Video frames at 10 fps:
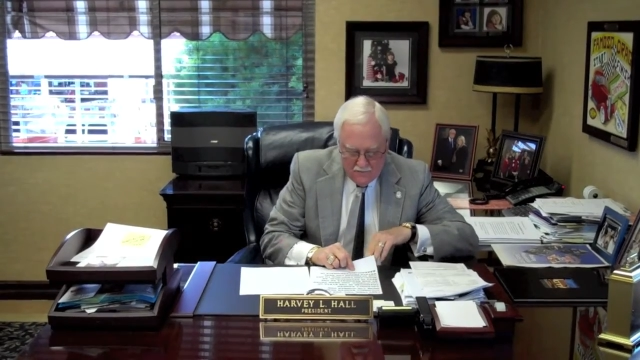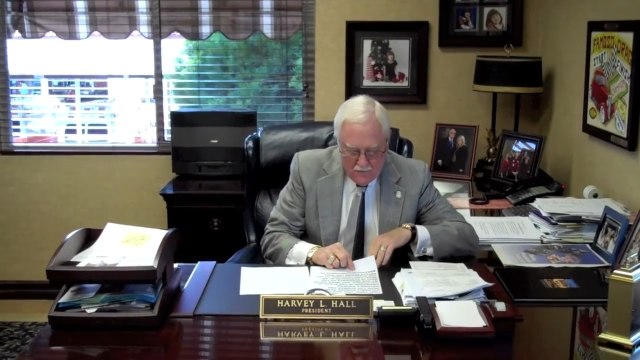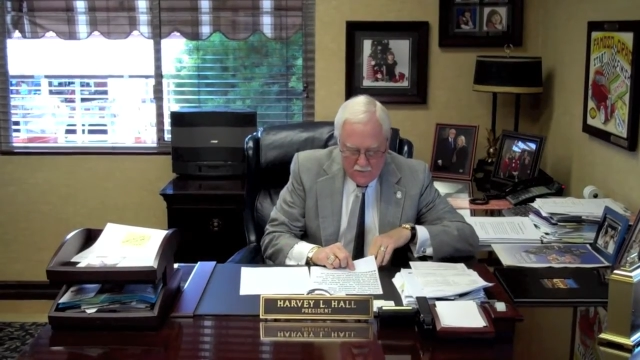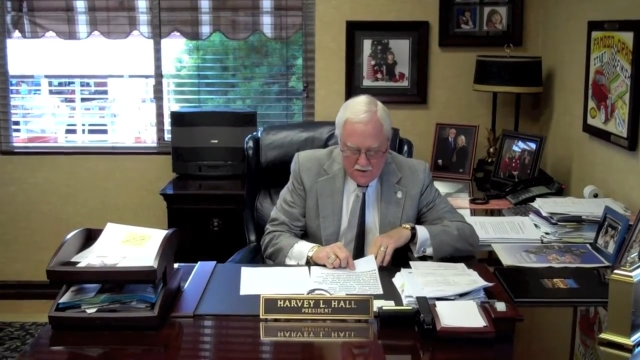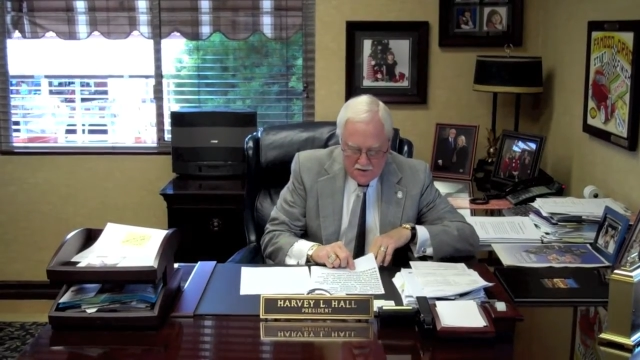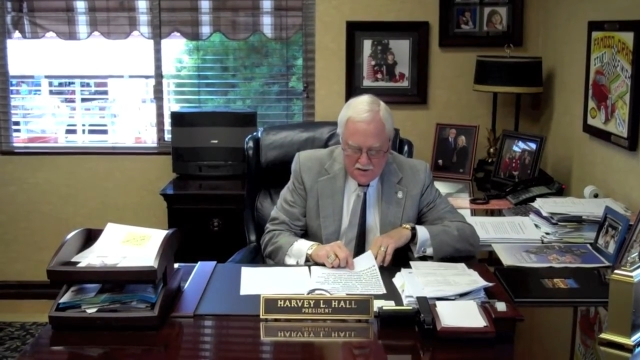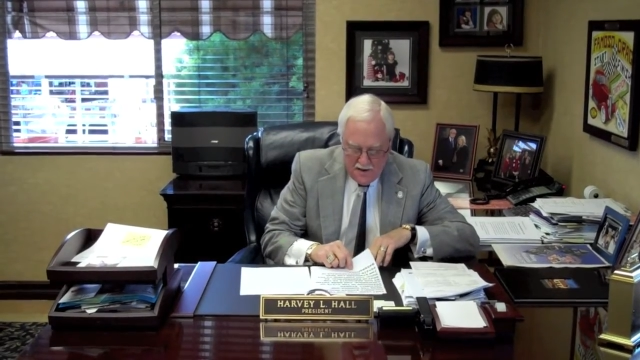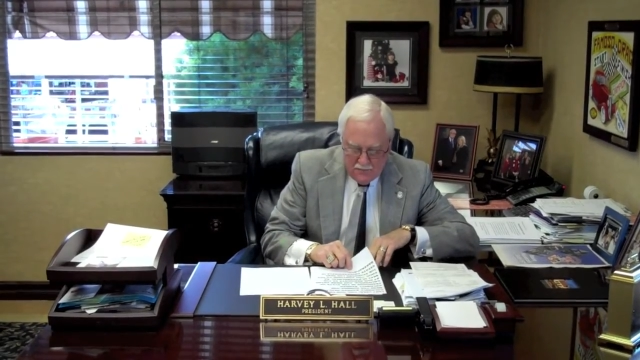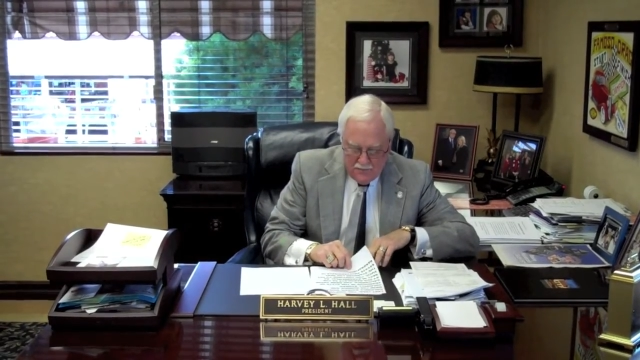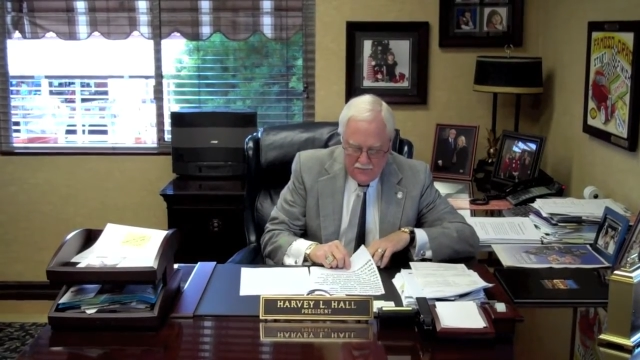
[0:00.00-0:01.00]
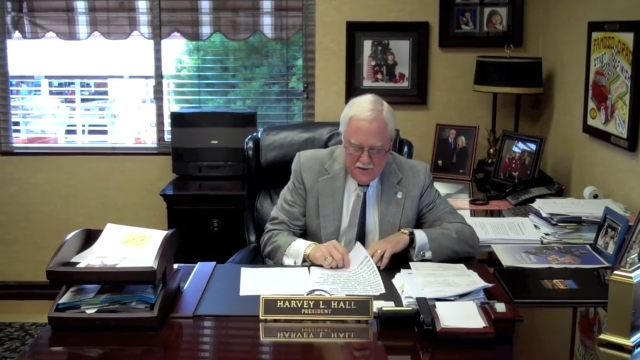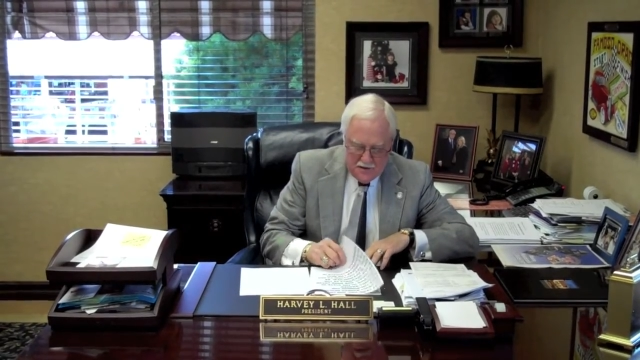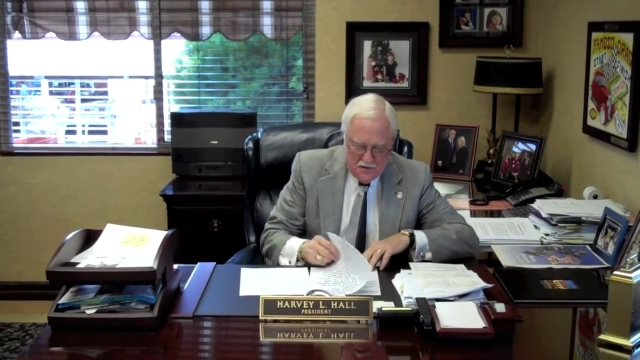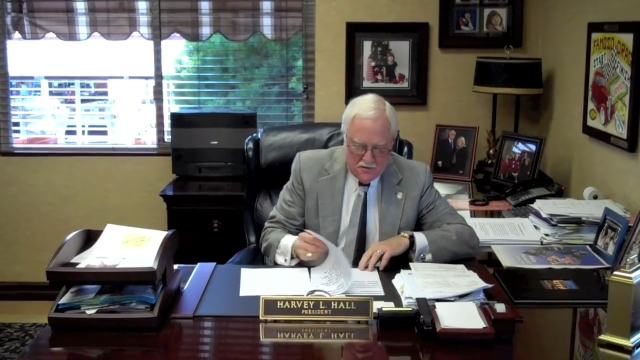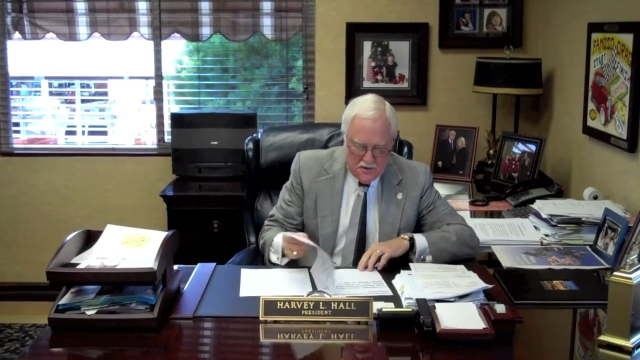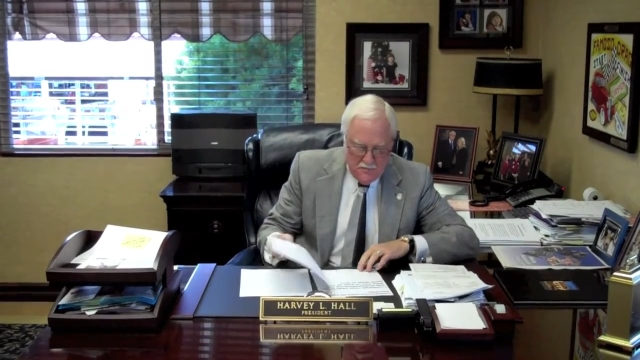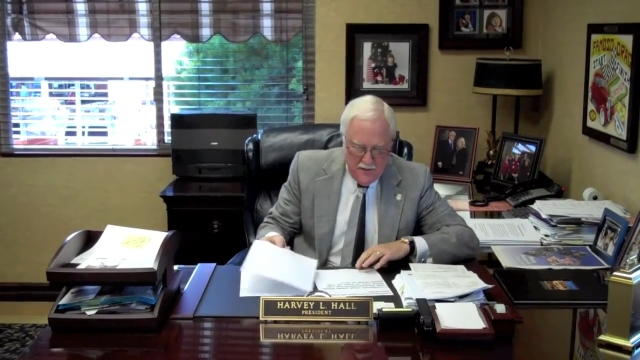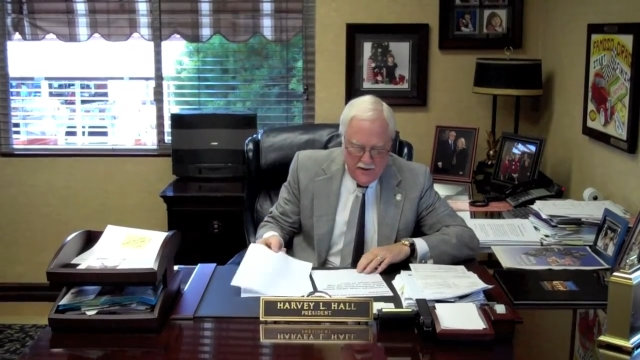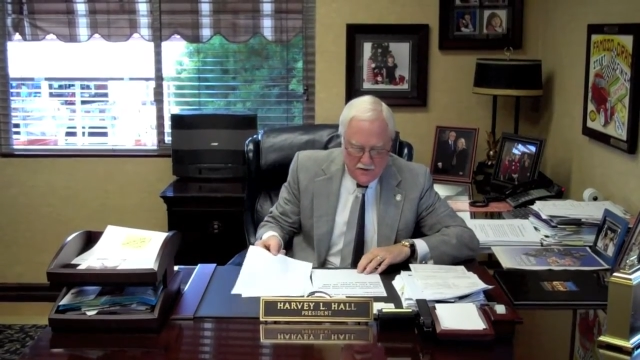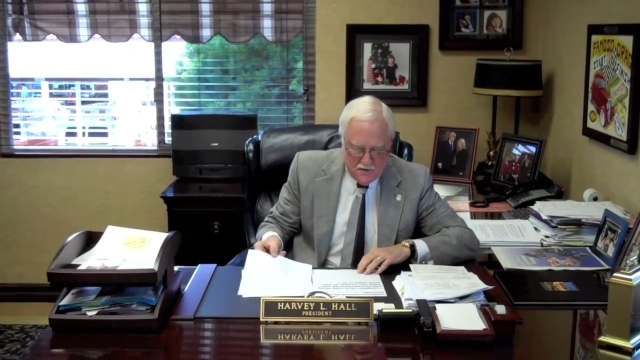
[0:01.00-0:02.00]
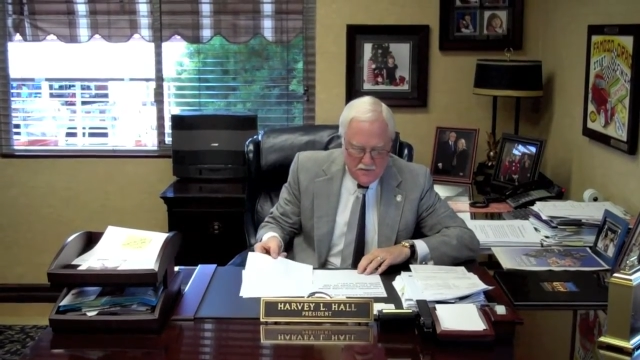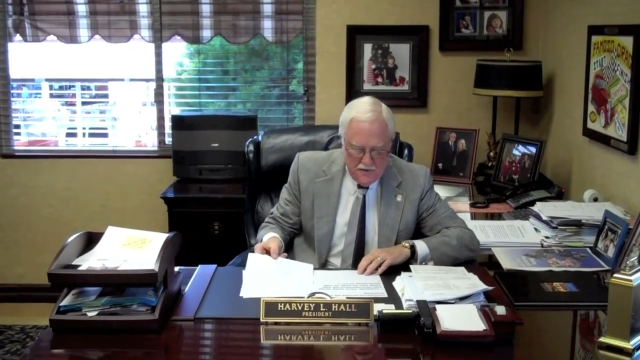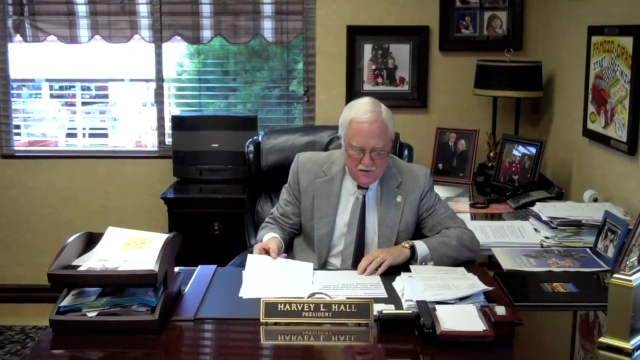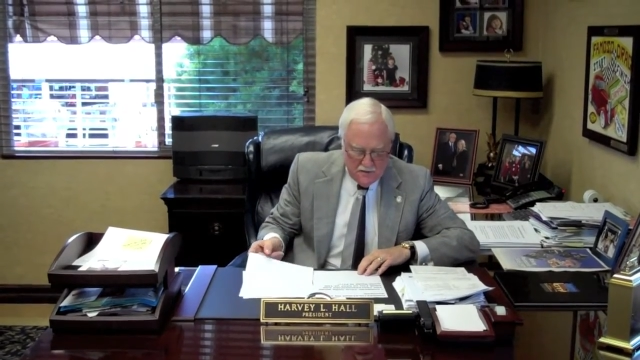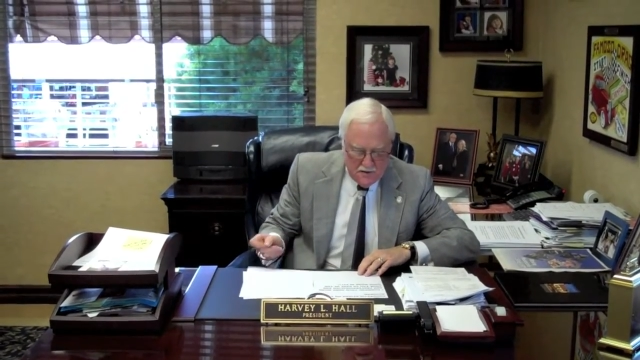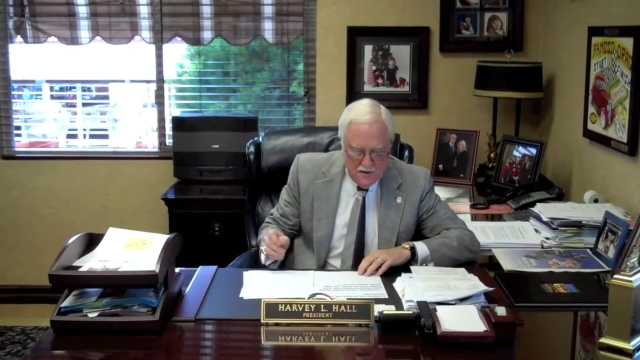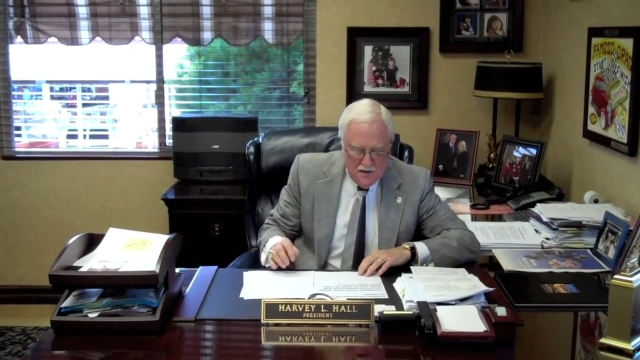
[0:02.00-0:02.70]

for real estate professionals in Bakersfield.